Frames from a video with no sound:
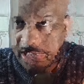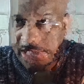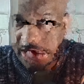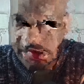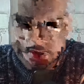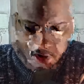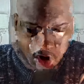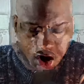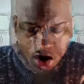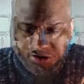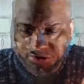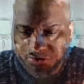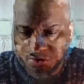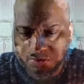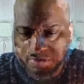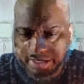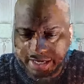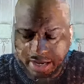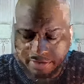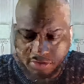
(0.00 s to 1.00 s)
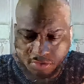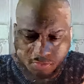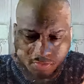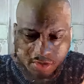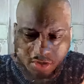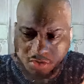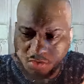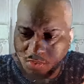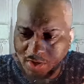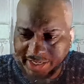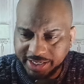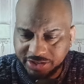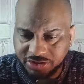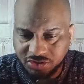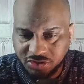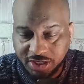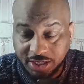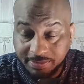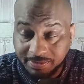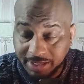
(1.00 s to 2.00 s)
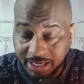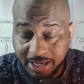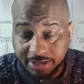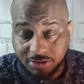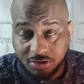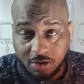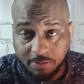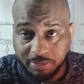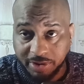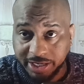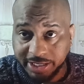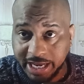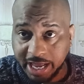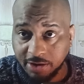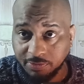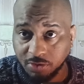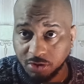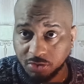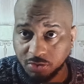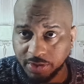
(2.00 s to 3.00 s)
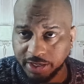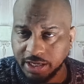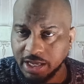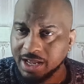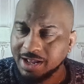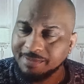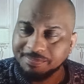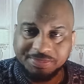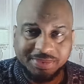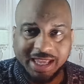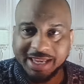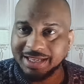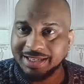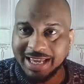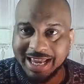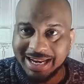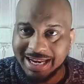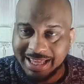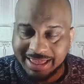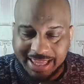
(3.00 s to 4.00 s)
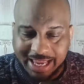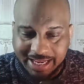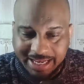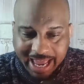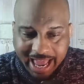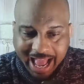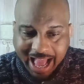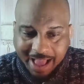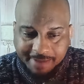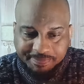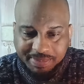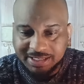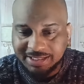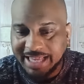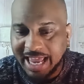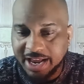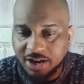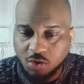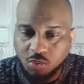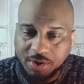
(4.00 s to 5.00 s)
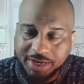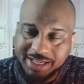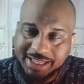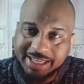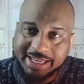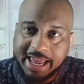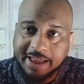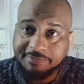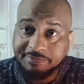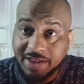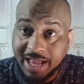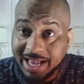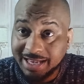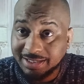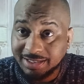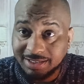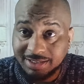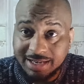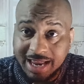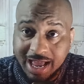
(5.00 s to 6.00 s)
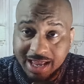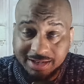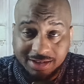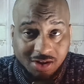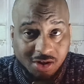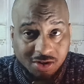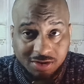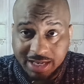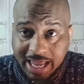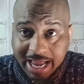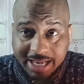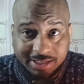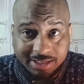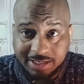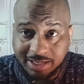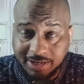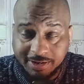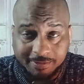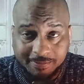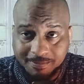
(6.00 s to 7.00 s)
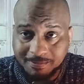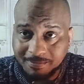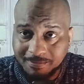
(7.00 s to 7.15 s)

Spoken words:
Your car thrown together real quick and cheap. Yeah, it's going to break down real quick. Like anything that happens that quickly, that fast, it's not long lasting.